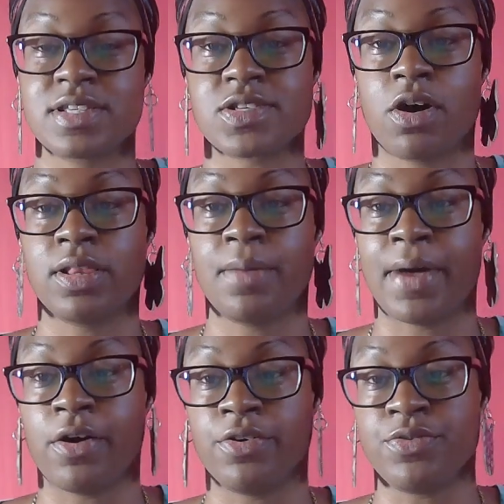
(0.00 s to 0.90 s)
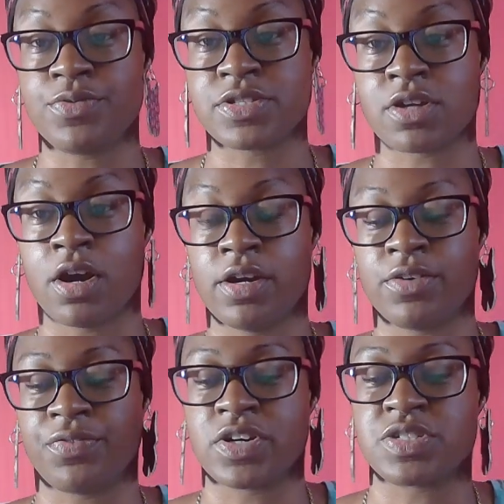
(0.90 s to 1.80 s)
is all about a new start and
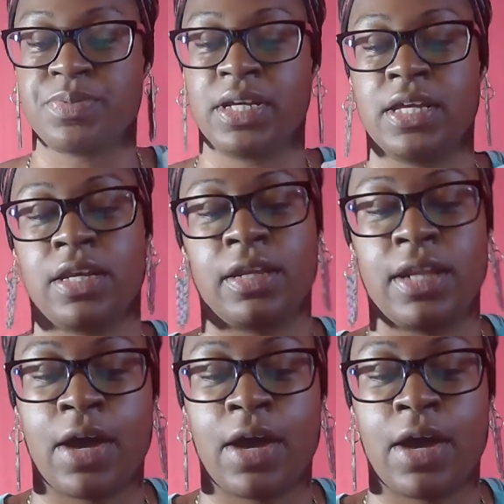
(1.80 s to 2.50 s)
a fresh beginning.